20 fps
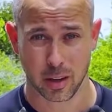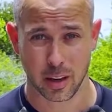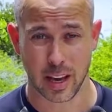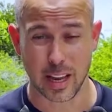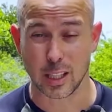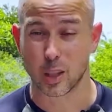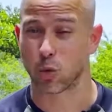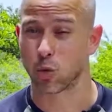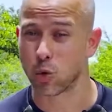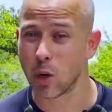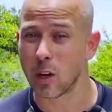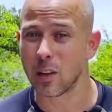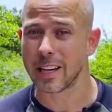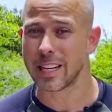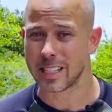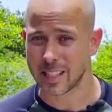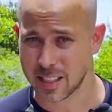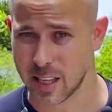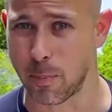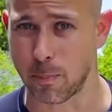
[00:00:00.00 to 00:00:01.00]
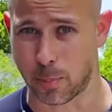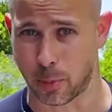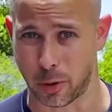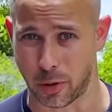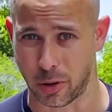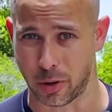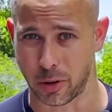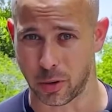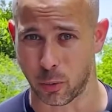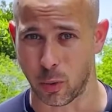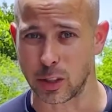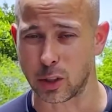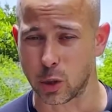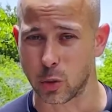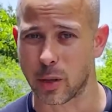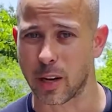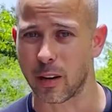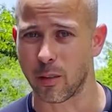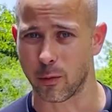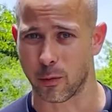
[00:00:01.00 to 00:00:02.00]
It's really simple once you
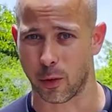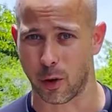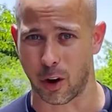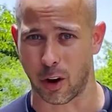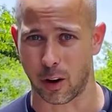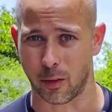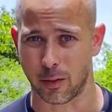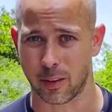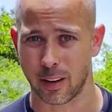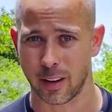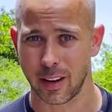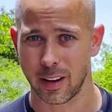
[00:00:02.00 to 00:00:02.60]
get involved.